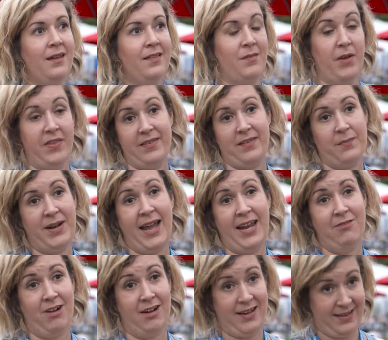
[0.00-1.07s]
the mother's a
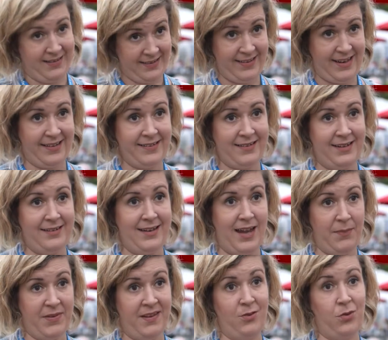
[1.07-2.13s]
playwright, and she actually
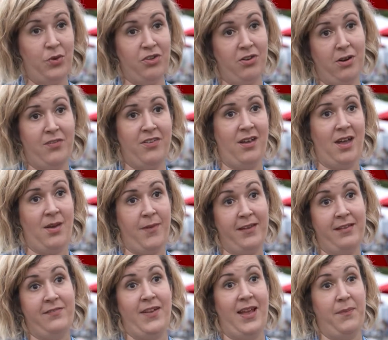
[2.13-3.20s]
names her daughter after her
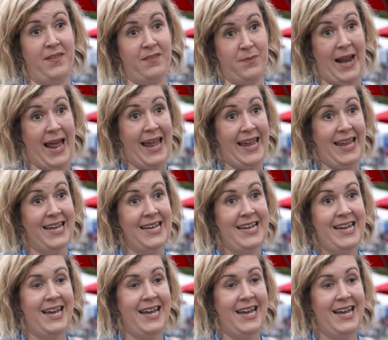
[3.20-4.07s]
most famous play.